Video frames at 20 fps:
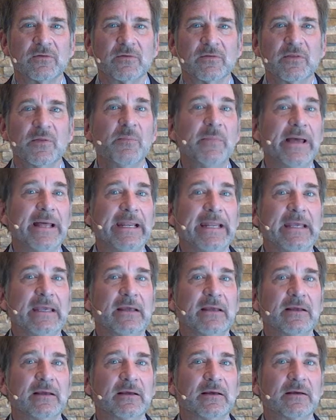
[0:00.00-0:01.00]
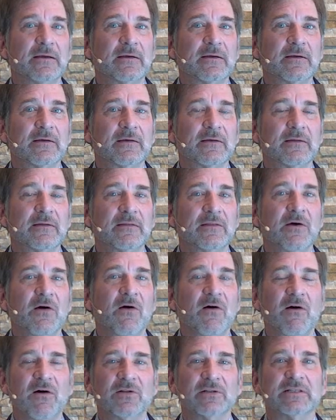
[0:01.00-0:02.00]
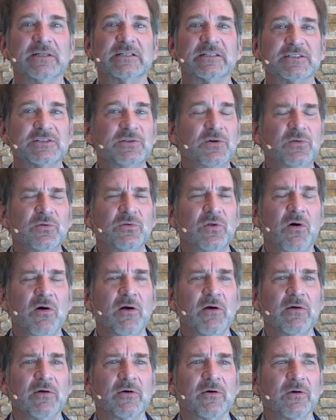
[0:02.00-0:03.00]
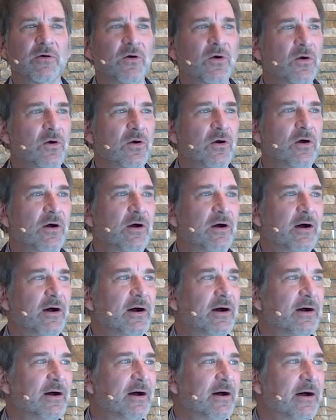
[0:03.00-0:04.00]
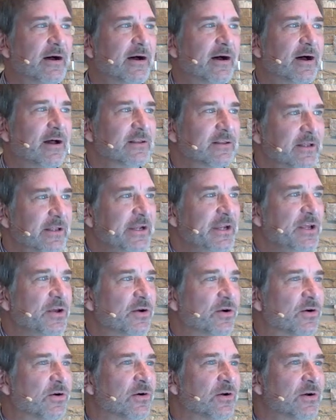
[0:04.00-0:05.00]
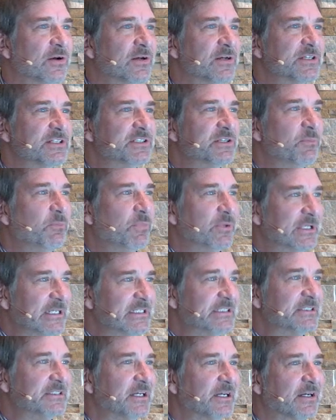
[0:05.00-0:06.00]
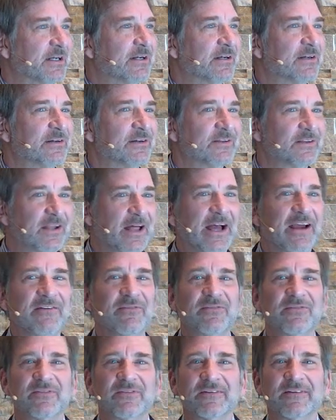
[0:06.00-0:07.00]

The many, the allness, no longer a linear, simplistic life.